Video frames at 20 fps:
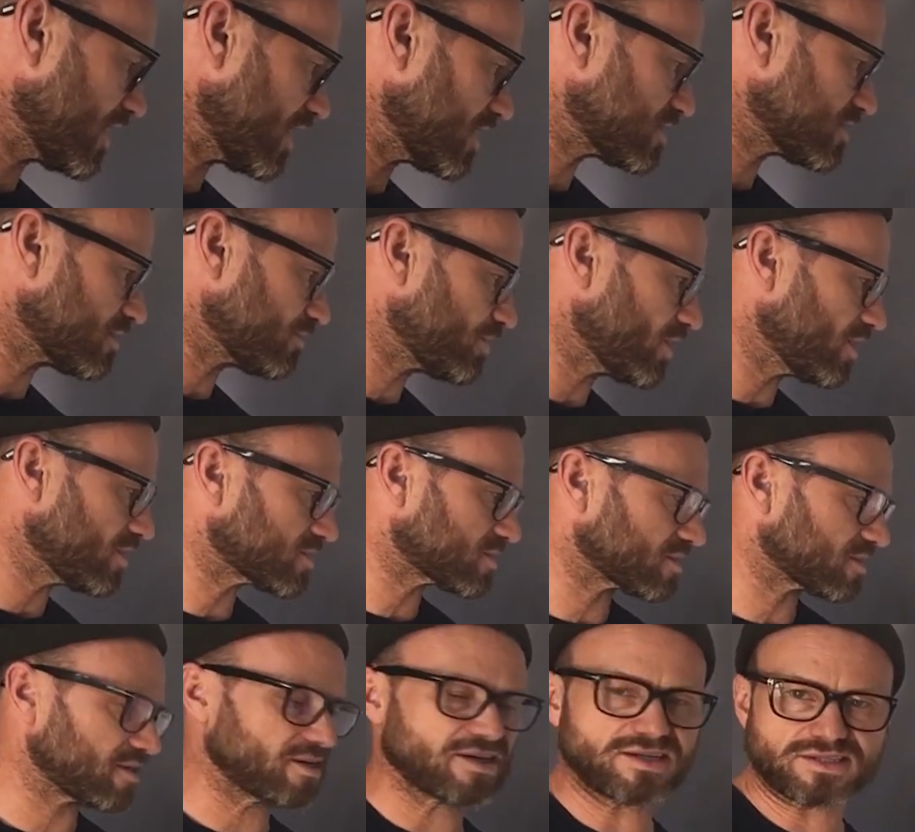that is the
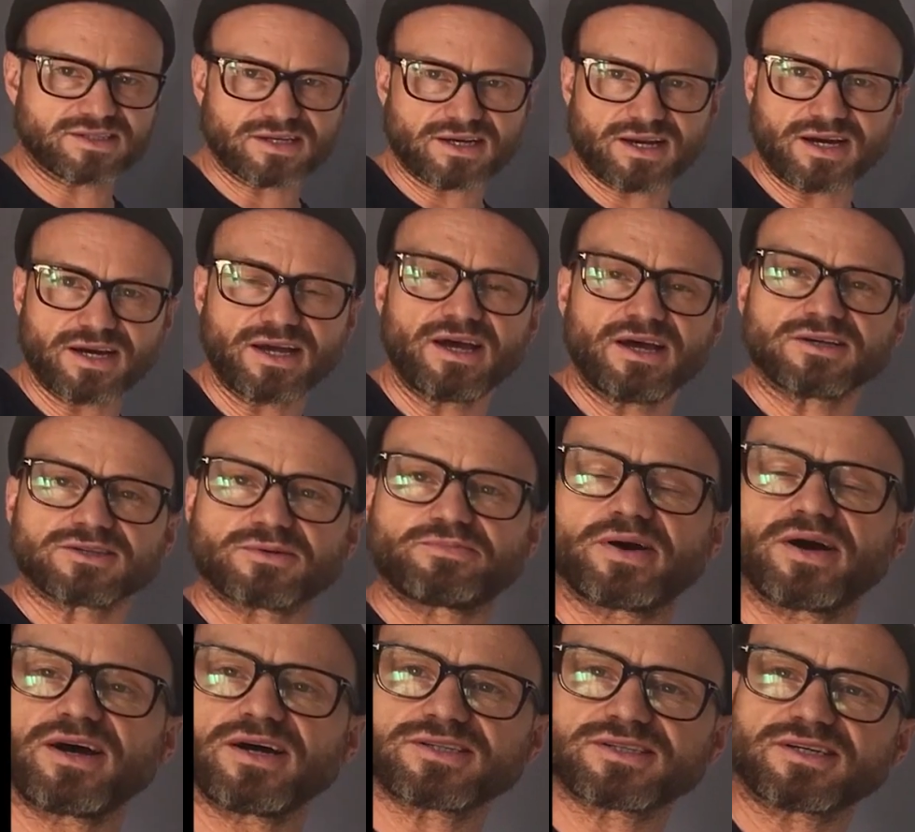personalizing. Okay, so
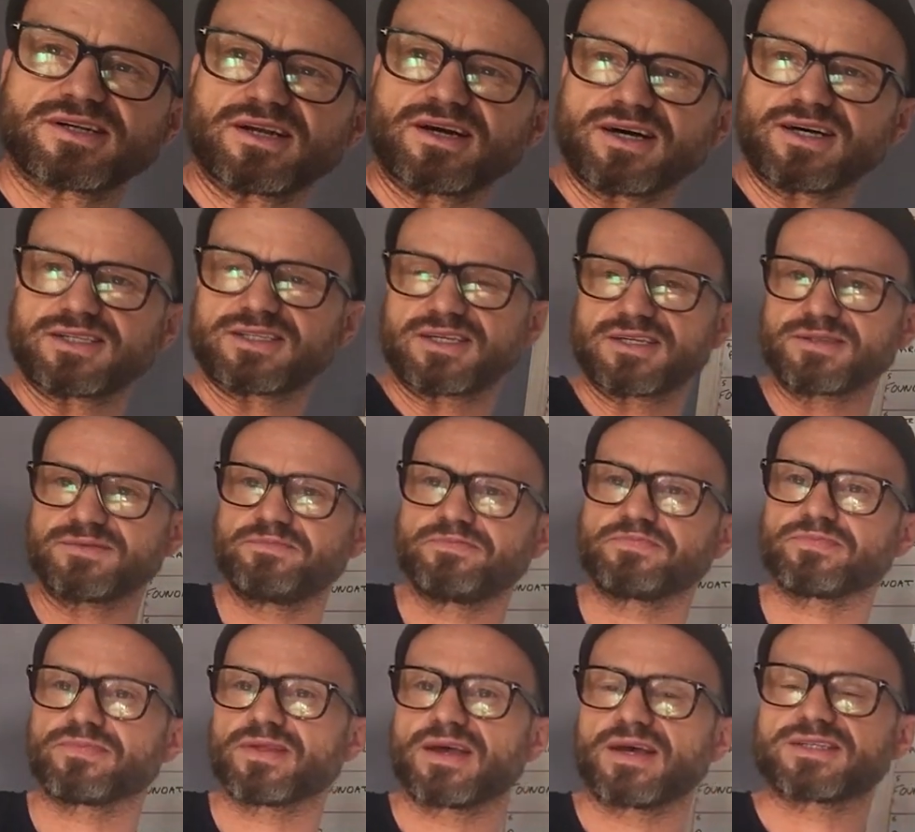personalizing
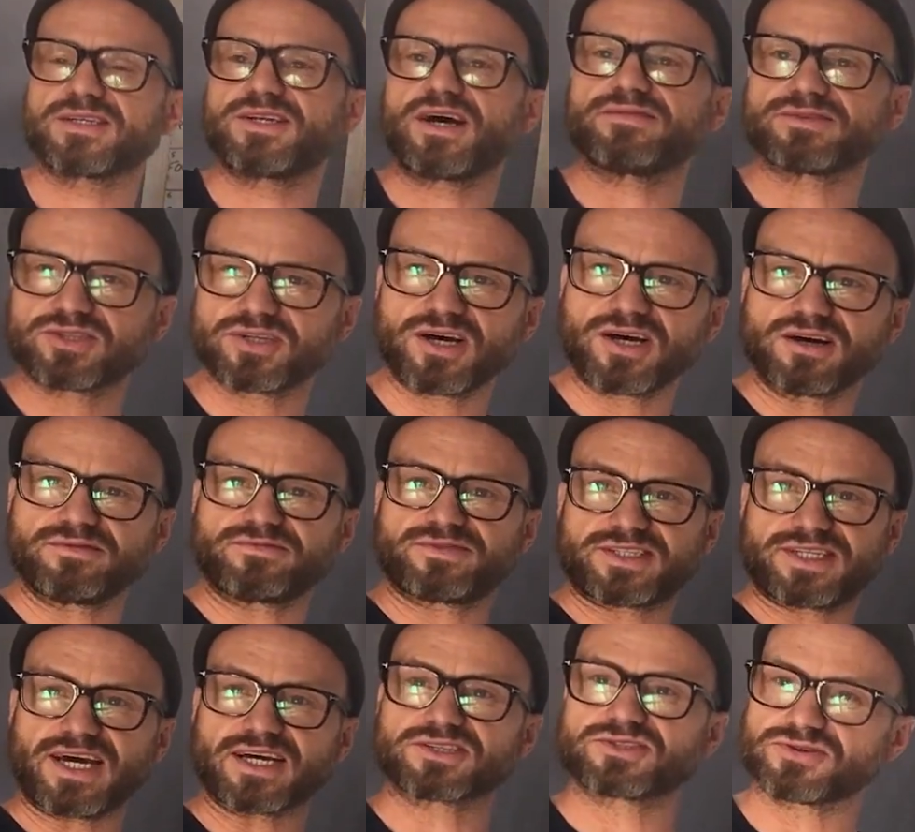is another term
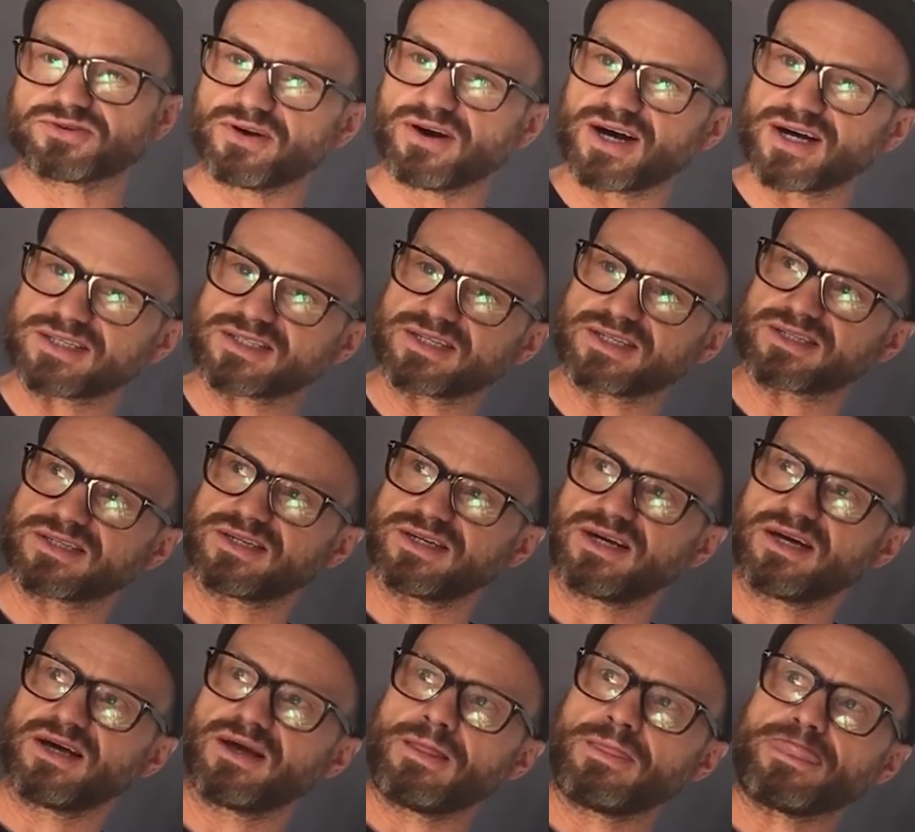for texturizing.
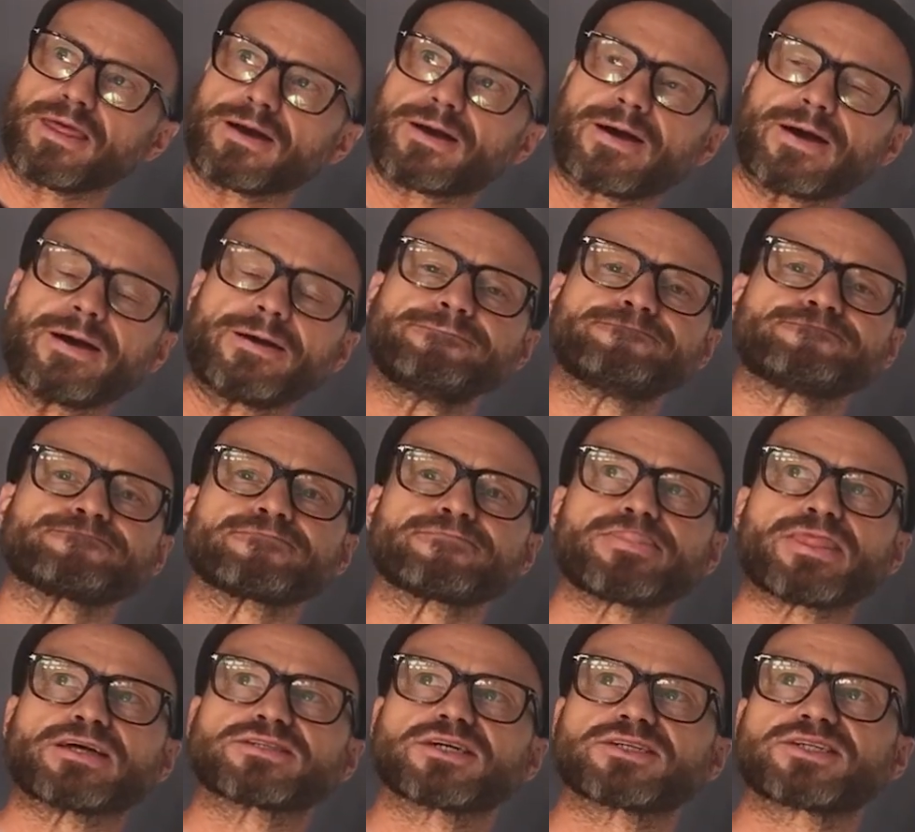Okay,
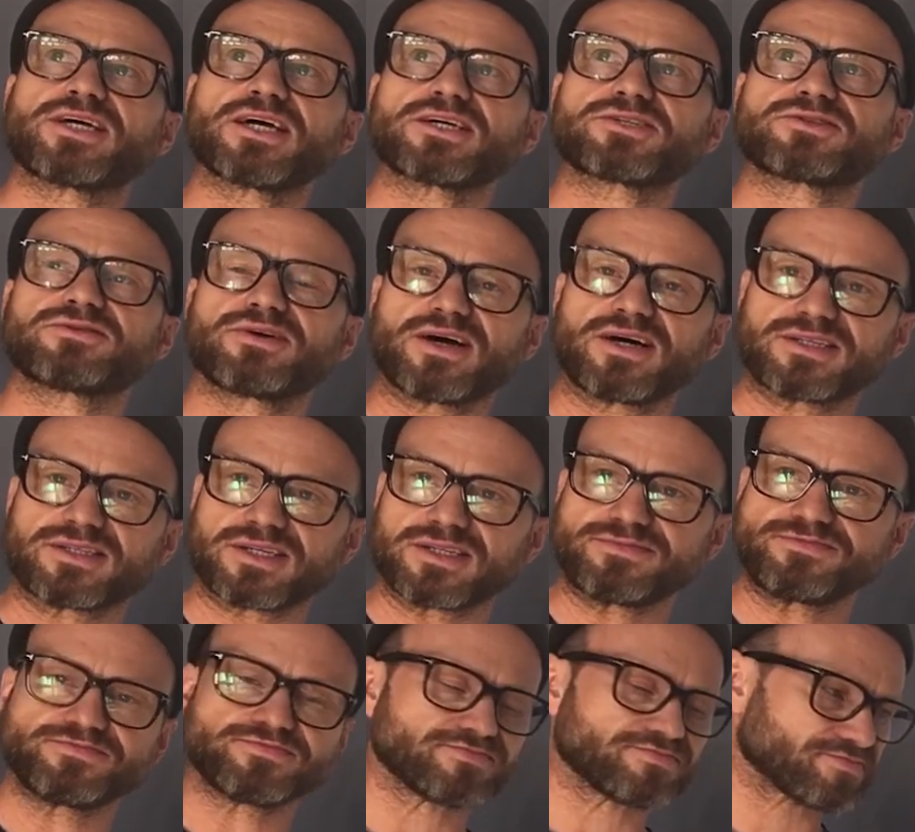so
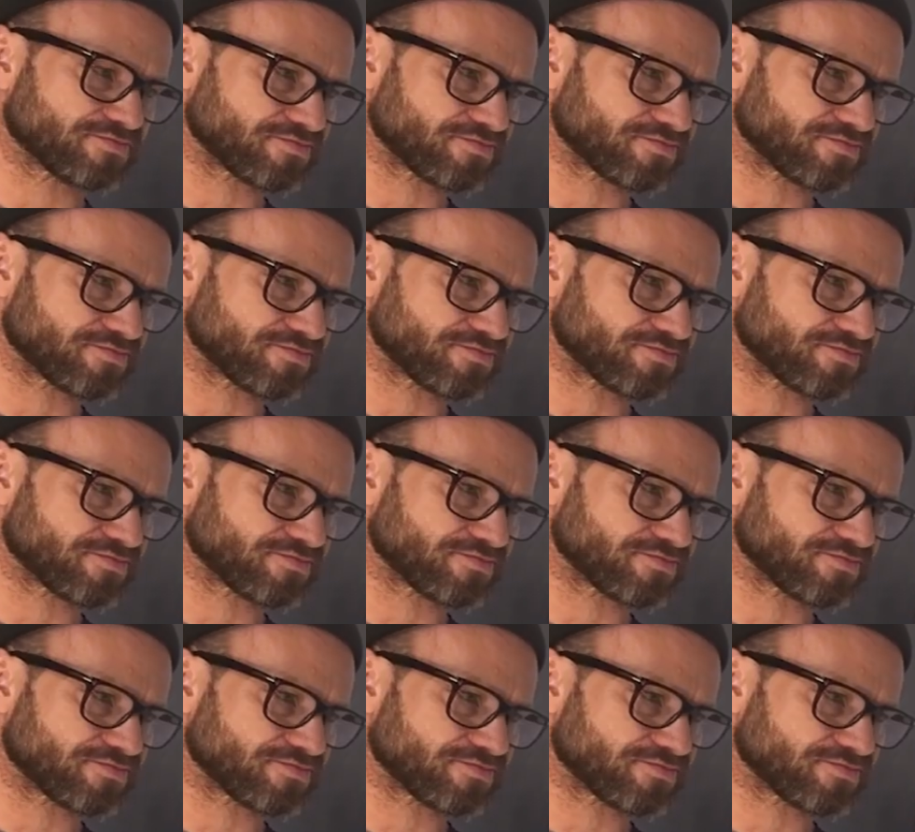texturizing,